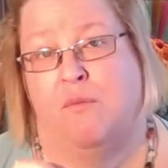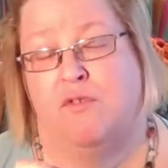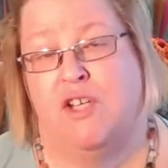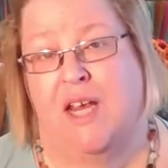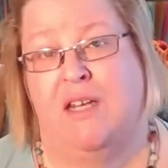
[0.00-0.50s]

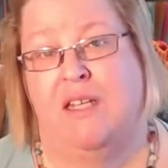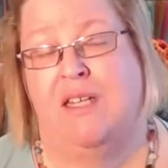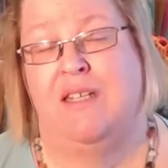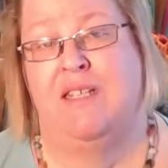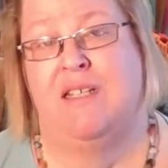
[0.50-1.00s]

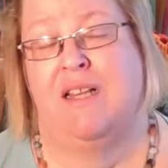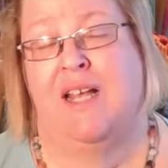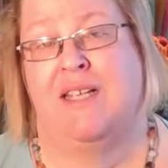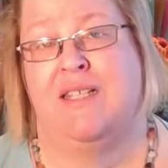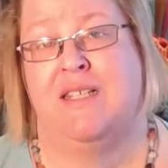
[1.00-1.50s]
channeling these
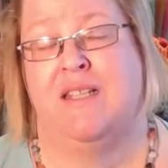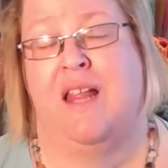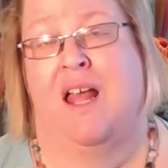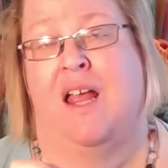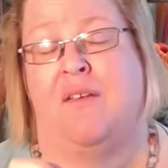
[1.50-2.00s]
classes
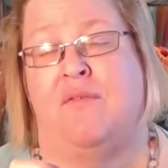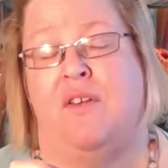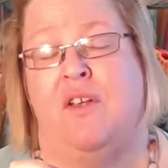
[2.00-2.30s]
live